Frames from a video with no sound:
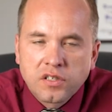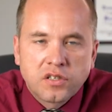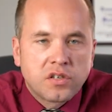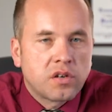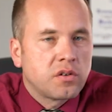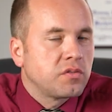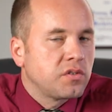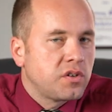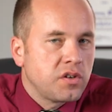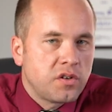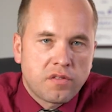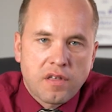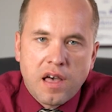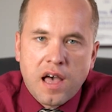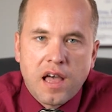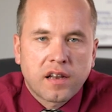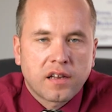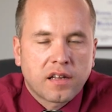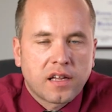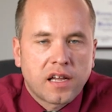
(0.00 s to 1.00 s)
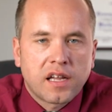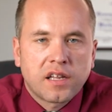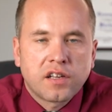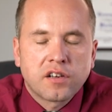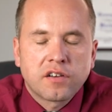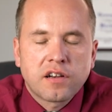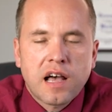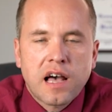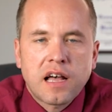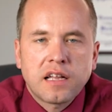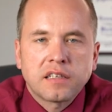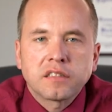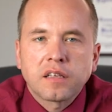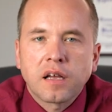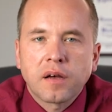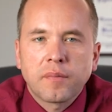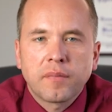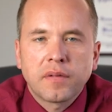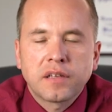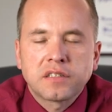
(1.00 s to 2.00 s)
Don't do that, okay? You're not
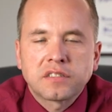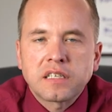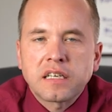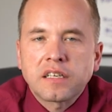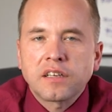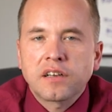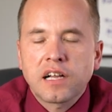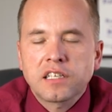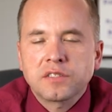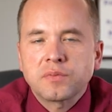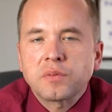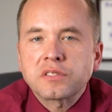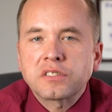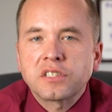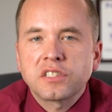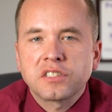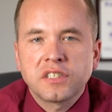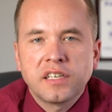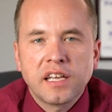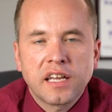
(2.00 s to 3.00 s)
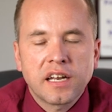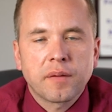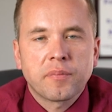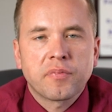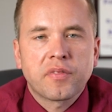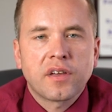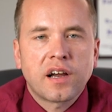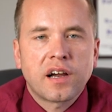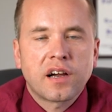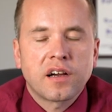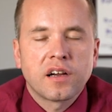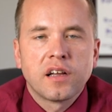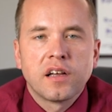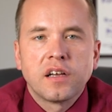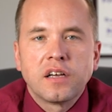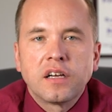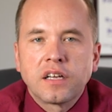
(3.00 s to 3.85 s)
supposed to just get up there